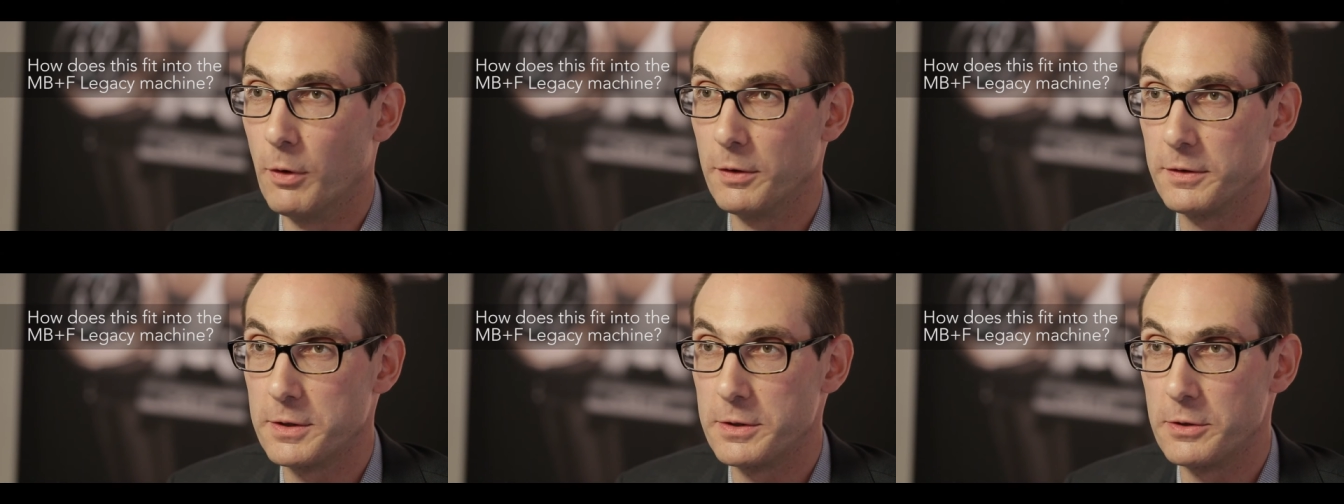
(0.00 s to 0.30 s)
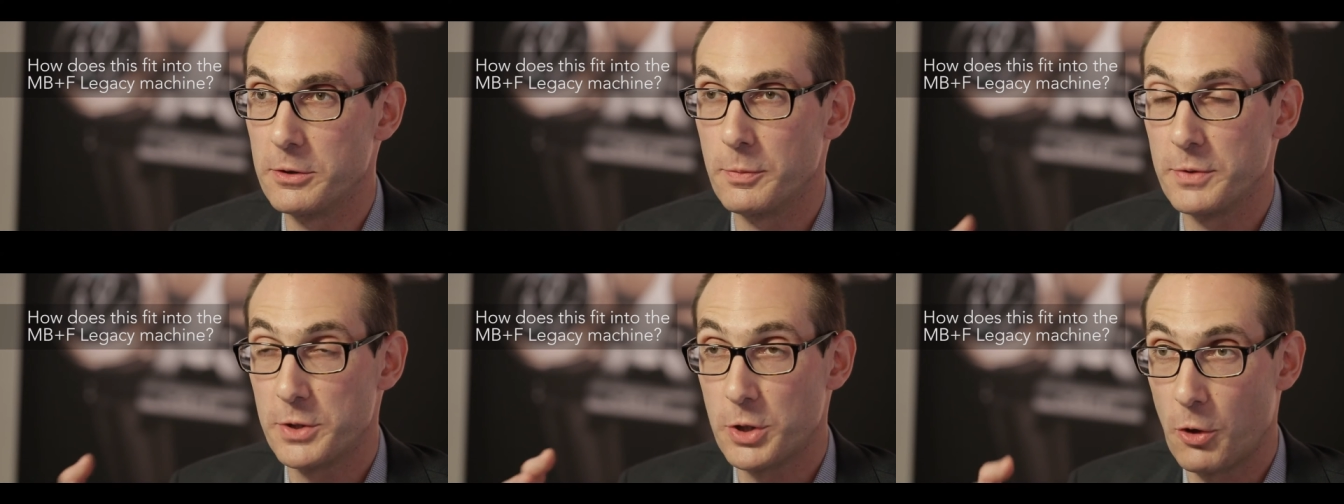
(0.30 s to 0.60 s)
wanted
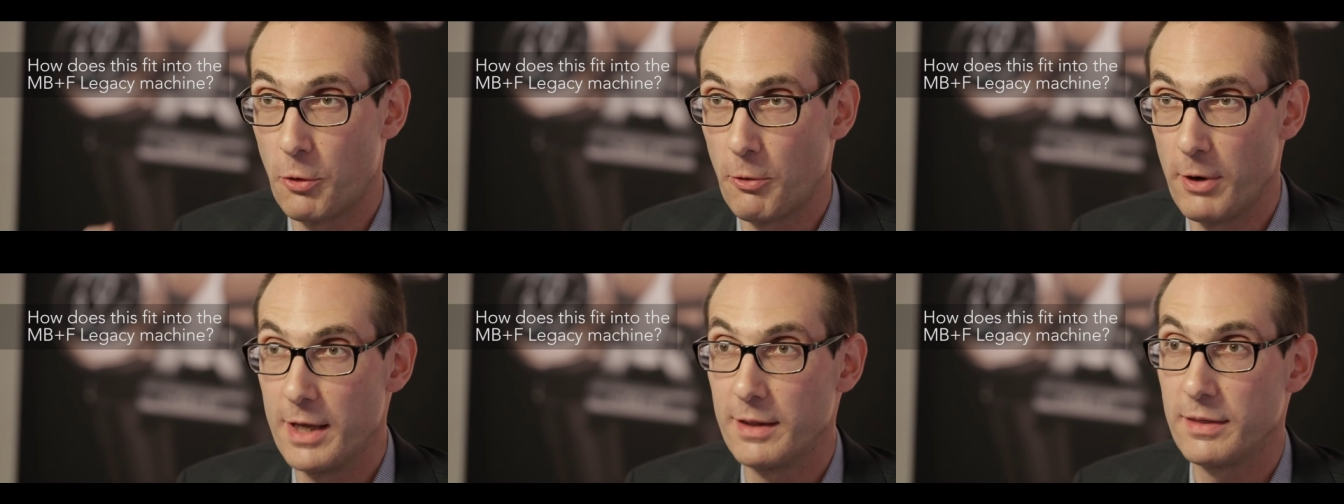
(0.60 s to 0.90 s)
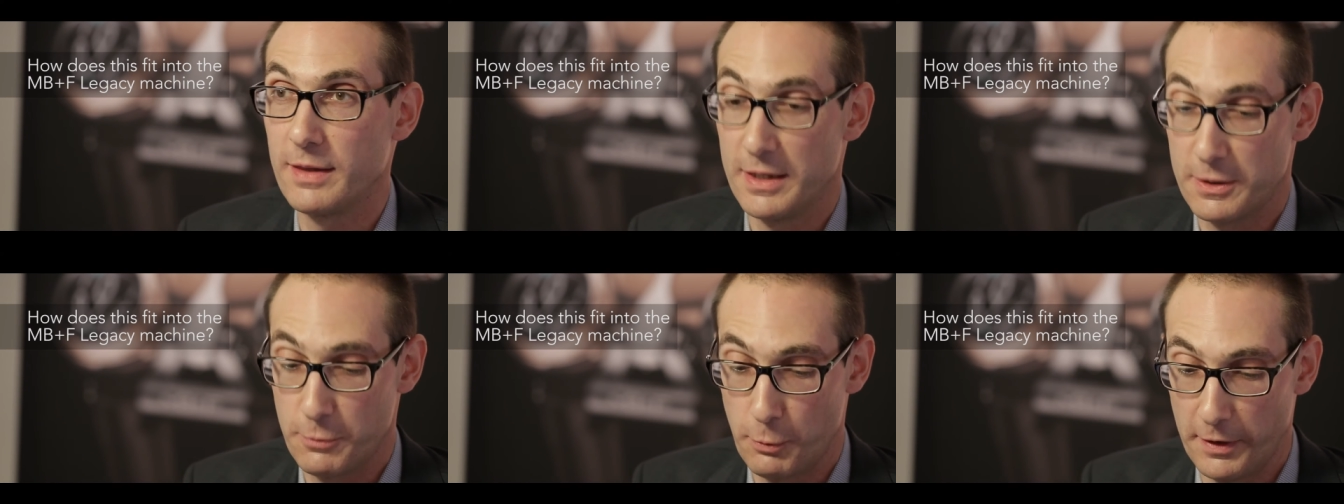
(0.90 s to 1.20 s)
to do, was
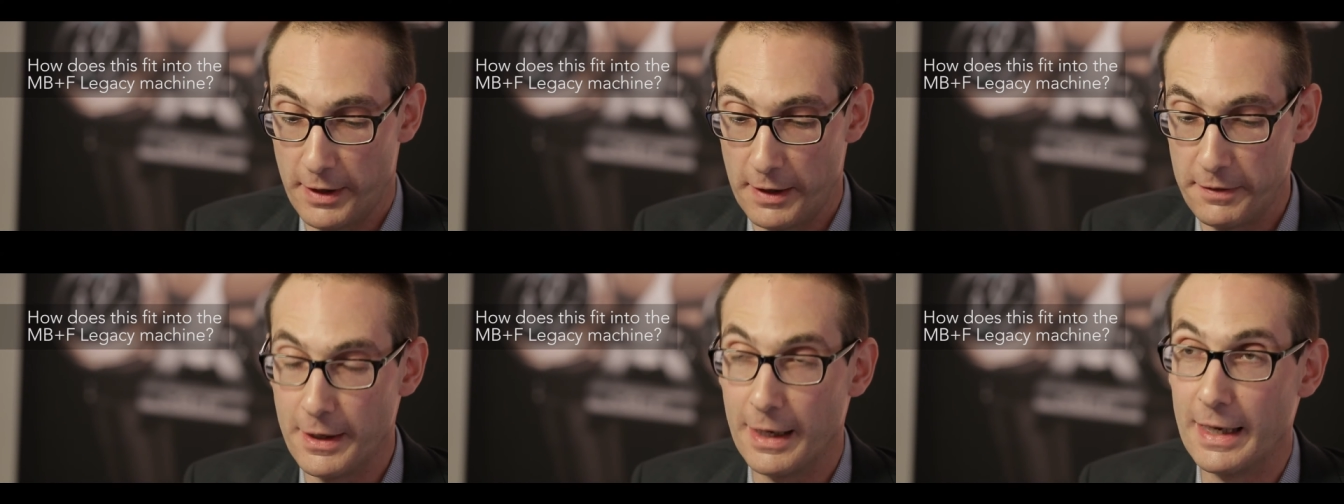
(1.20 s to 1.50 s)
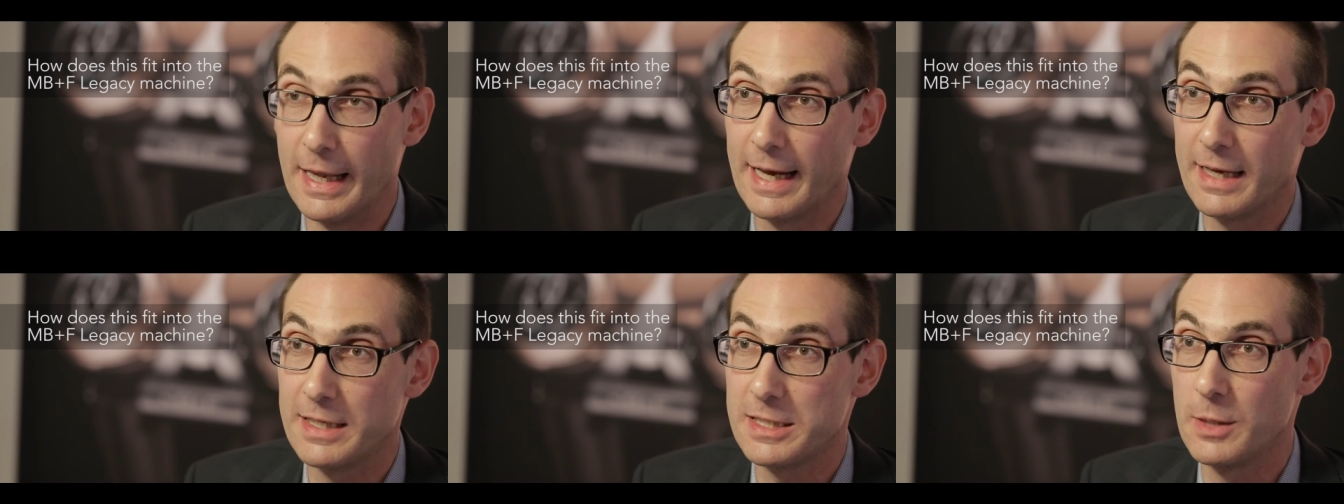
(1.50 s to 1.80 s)
create this within the
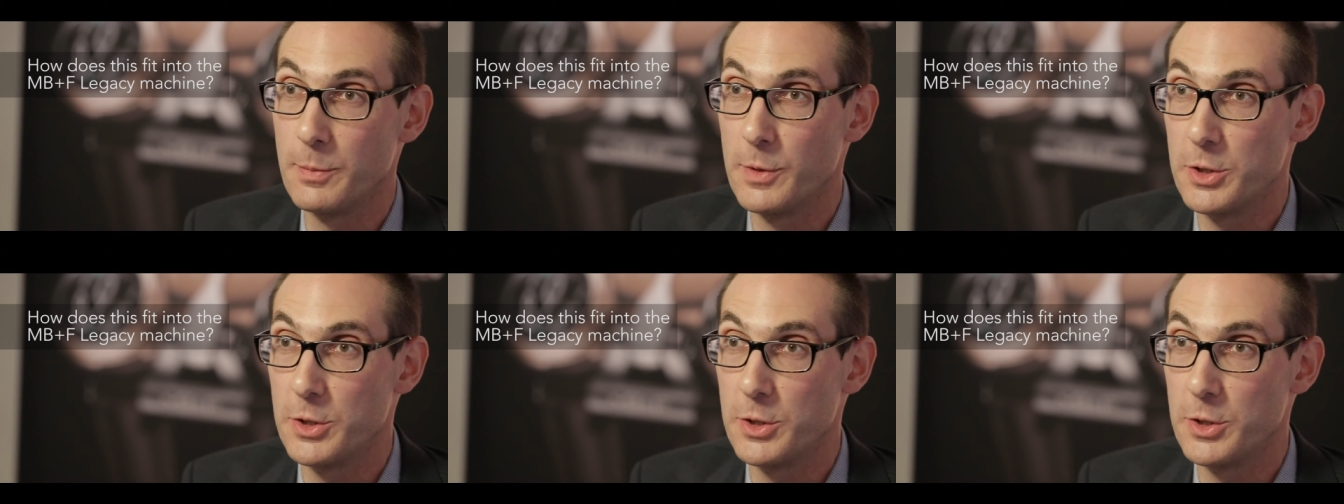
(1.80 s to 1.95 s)
legacy